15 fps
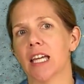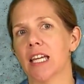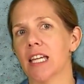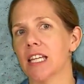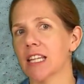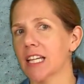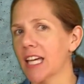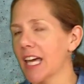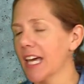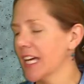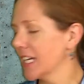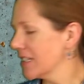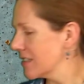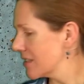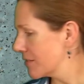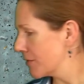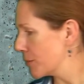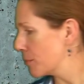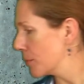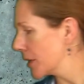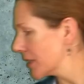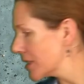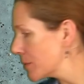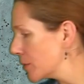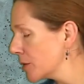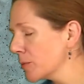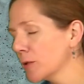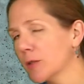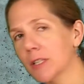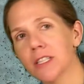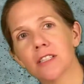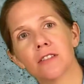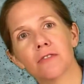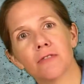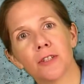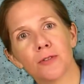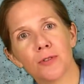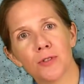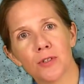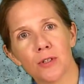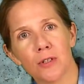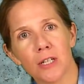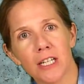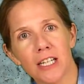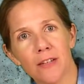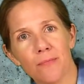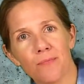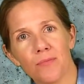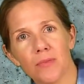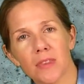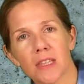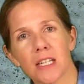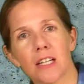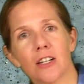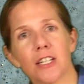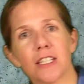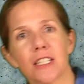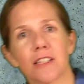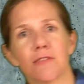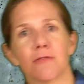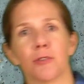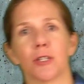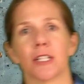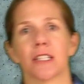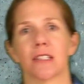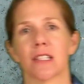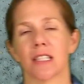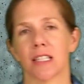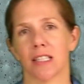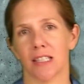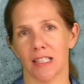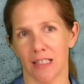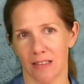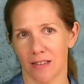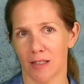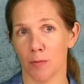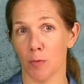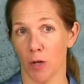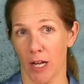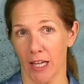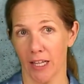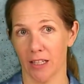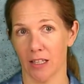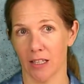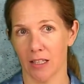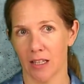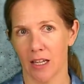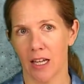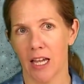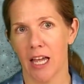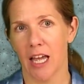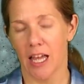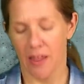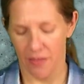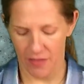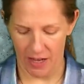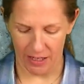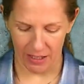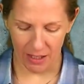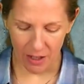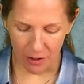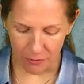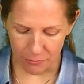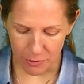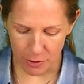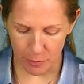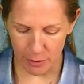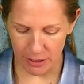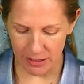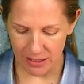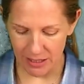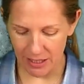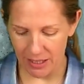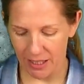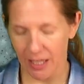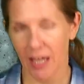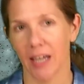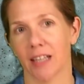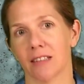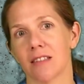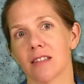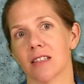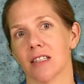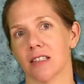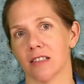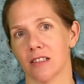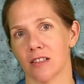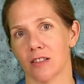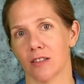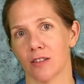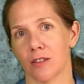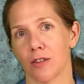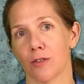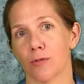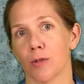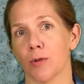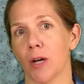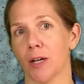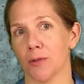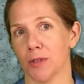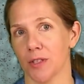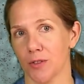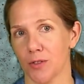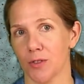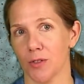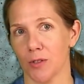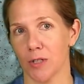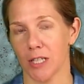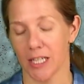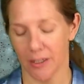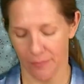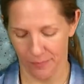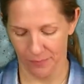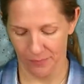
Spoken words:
In the case of a multiple point of view story, the narrative voice is the bread, that comfortable constant throughout the story.